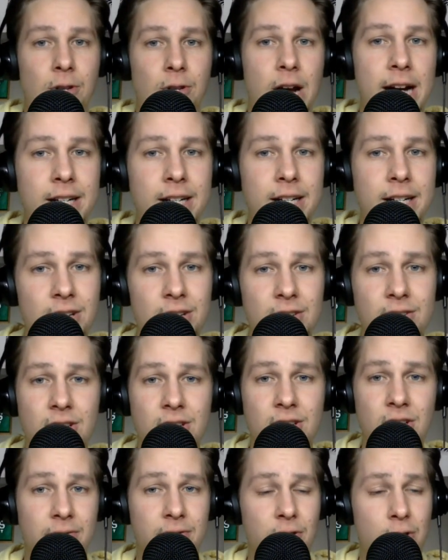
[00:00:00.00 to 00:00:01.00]

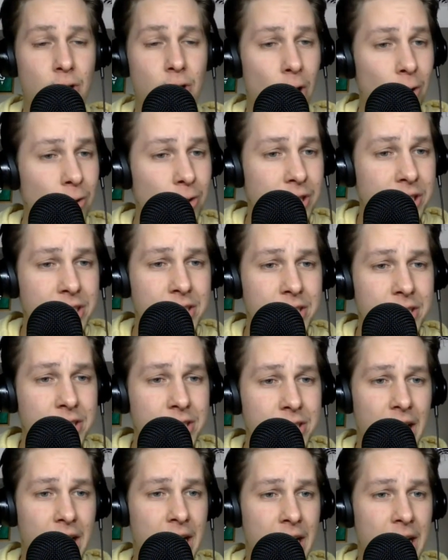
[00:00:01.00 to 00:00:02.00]
consisting of Garland
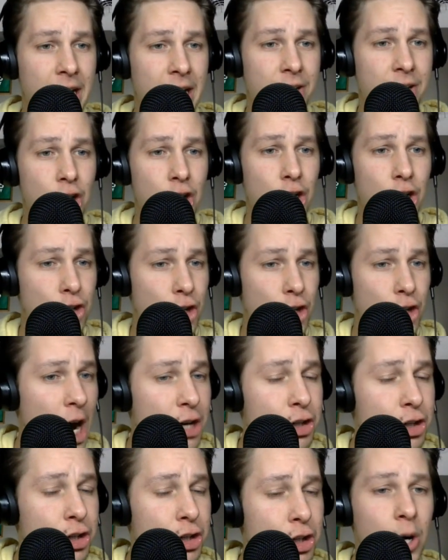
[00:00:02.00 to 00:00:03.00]
and
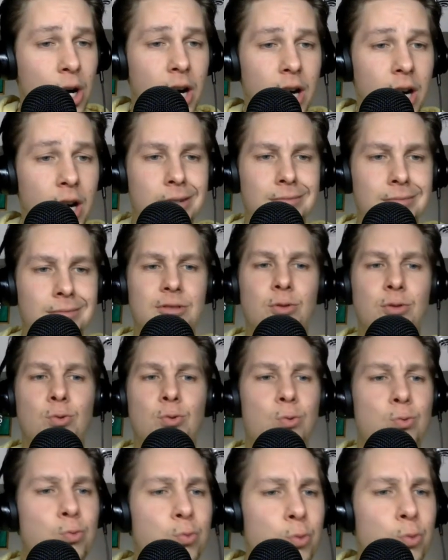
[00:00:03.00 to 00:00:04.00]
Joshua
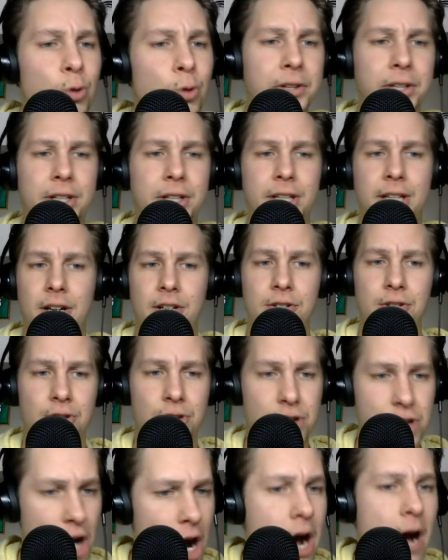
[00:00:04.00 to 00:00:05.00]
really
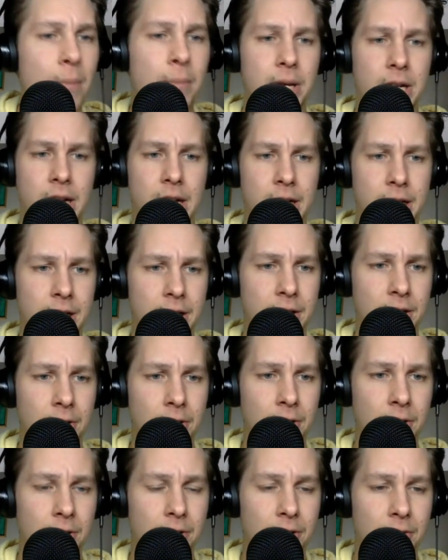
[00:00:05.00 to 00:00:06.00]
dominated
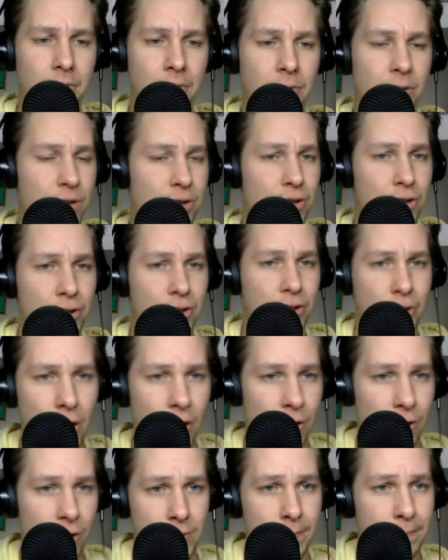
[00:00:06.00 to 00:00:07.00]
the
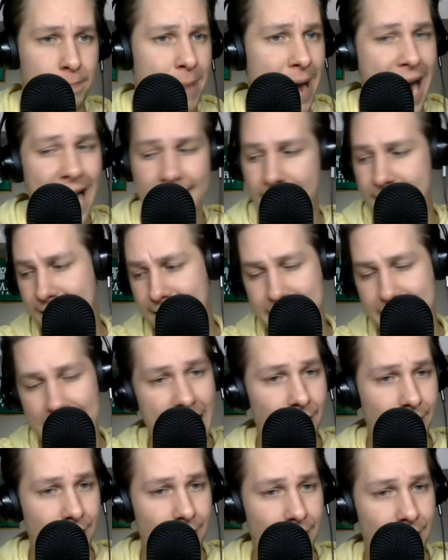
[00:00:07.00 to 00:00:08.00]
Stars back in
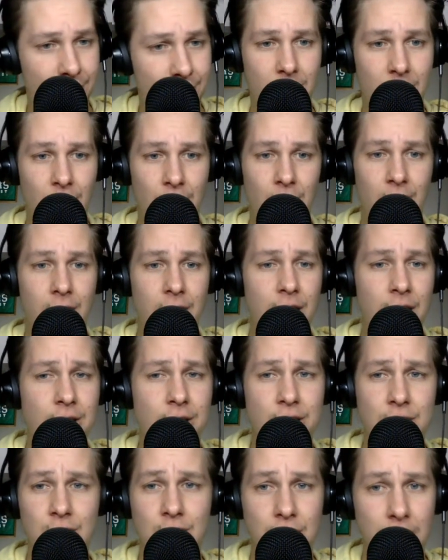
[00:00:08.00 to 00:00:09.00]
Dallas in
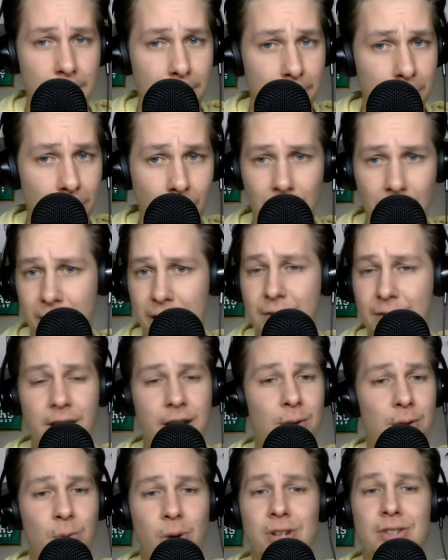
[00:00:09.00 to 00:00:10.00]
December.
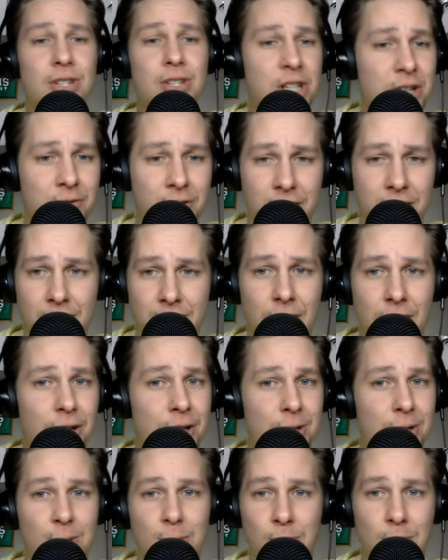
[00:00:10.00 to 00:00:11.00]
It wasn't even
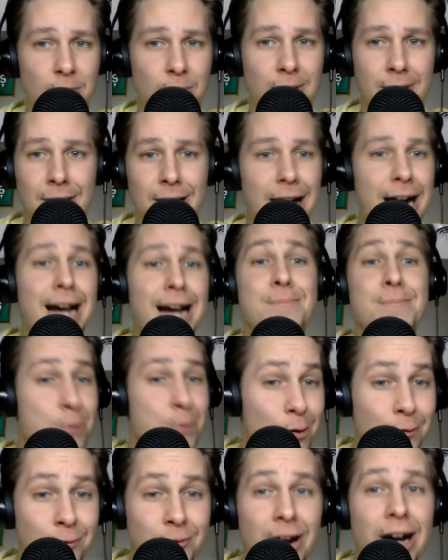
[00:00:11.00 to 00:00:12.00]
your high
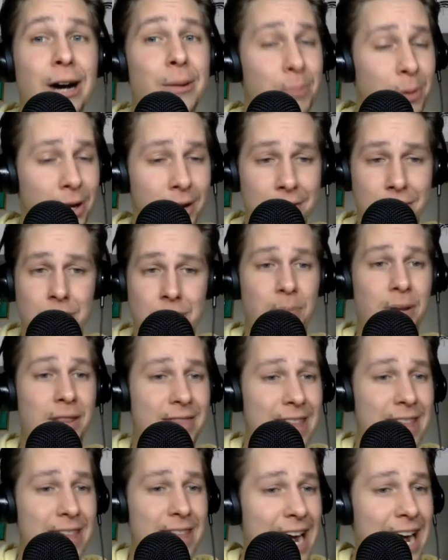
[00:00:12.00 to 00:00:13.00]
profile players, but
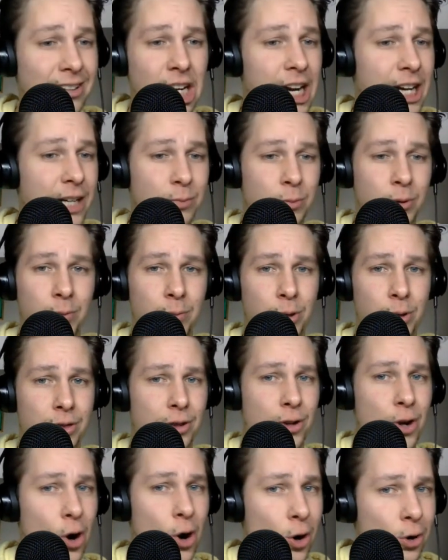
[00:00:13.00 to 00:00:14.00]
that line
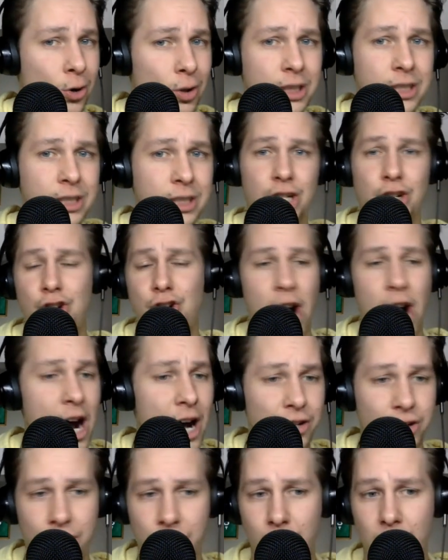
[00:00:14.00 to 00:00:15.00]
with Garland and
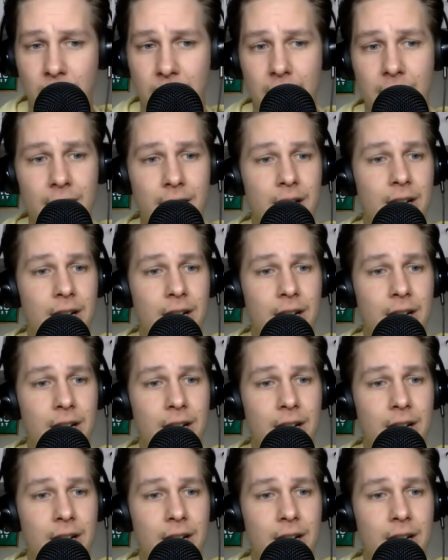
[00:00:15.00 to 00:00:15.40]
Joshua